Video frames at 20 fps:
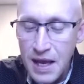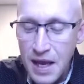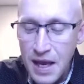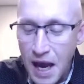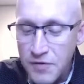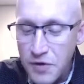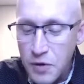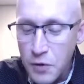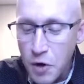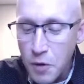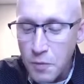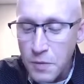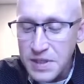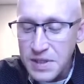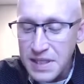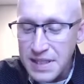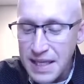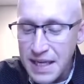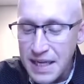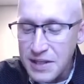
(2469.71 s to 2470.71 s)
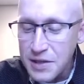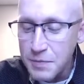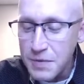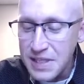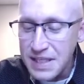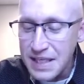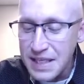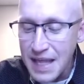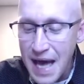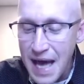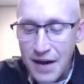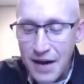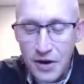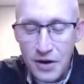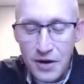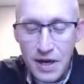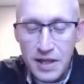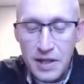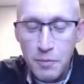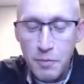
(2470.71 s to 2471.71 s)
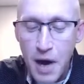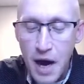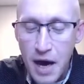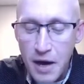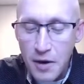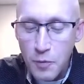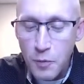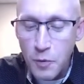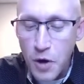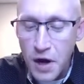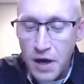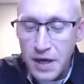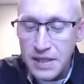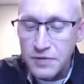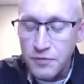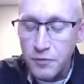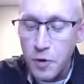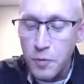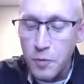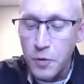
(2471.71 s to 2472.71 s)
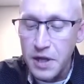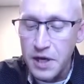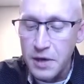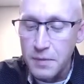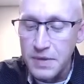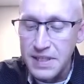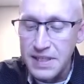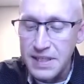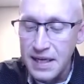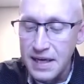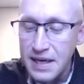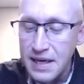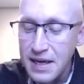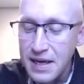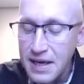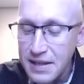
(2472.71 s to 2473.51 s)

I view it almost as an intimacy ladder. At the bottom rung is verbal intimacy.